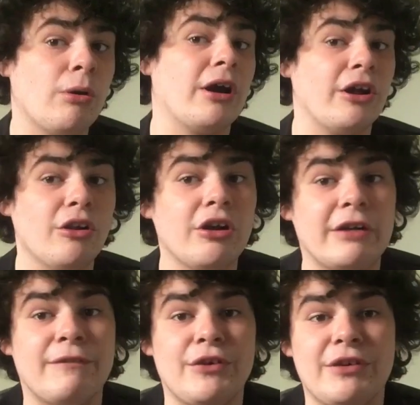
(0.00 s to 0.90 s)
quite a lot
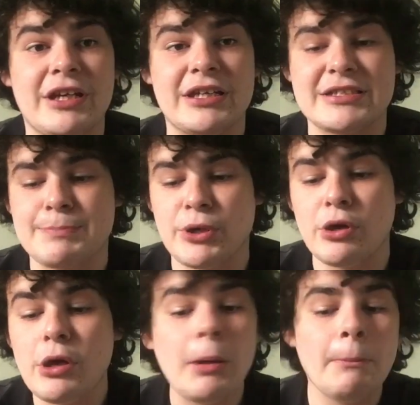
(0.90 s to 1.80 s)
in a few years.
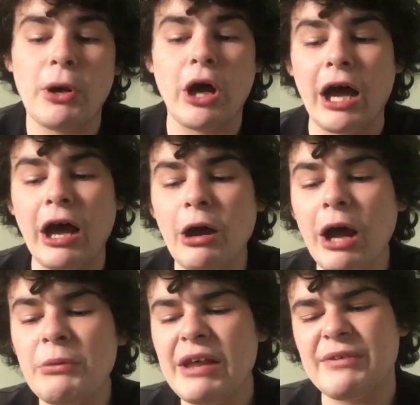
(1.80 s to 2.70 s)
But but
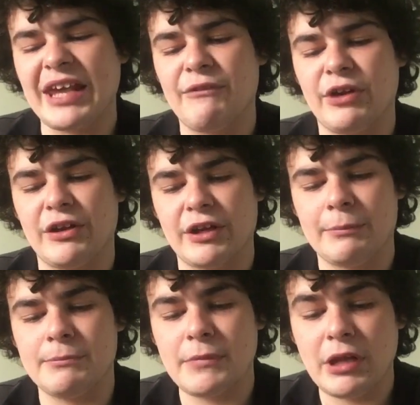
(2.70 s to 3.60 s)
I, will never get rid of
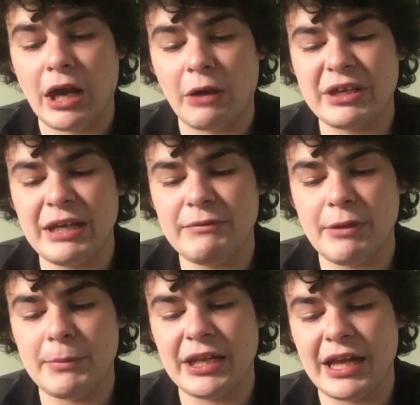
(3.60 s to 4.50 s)
them. I'll keep
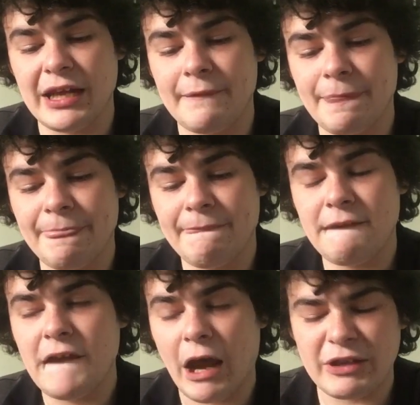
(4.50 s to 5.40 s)
them in there.
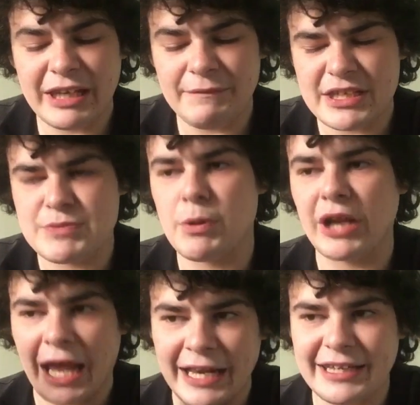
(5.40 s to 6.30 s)
I'll keep this
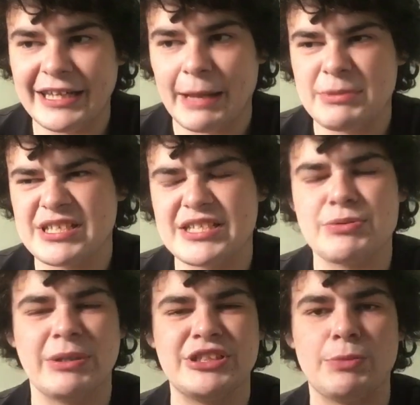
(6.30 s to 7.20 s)
one and the Nemesis
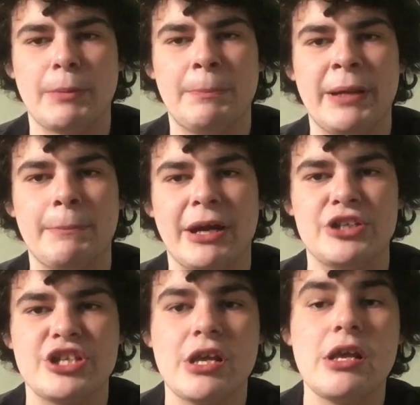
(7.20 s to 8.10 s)
21 pin
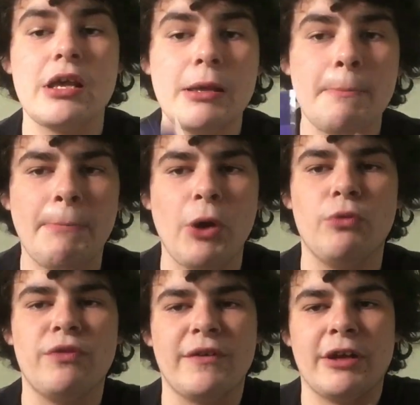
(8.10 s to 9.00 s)
badge,
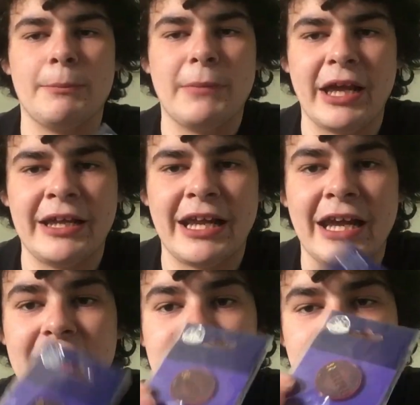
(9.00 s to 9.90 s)
both of them in
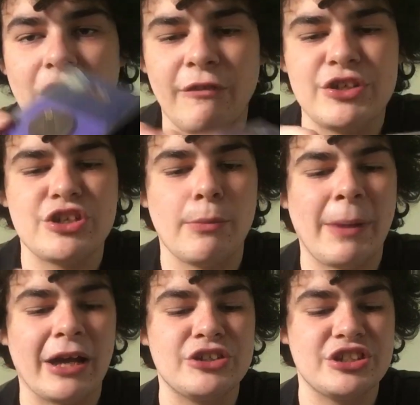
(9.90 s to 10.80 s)
their original
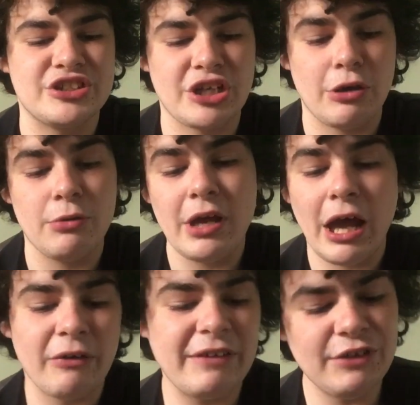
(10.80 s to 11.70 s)
packaging. So
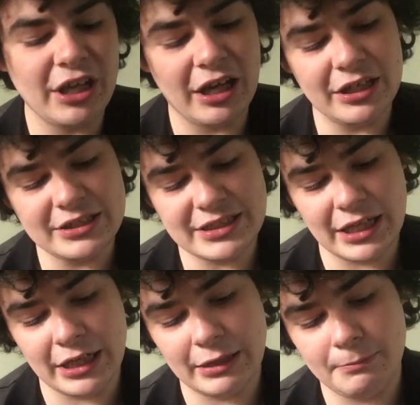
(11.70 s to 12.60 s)
I'll give you guys
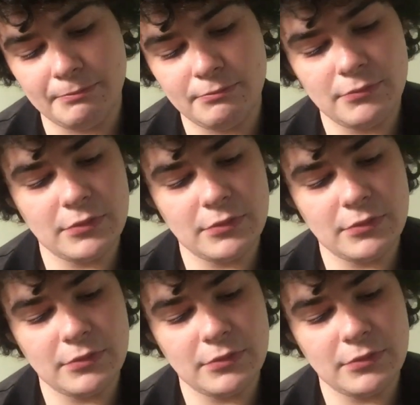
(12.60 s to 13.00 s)
um,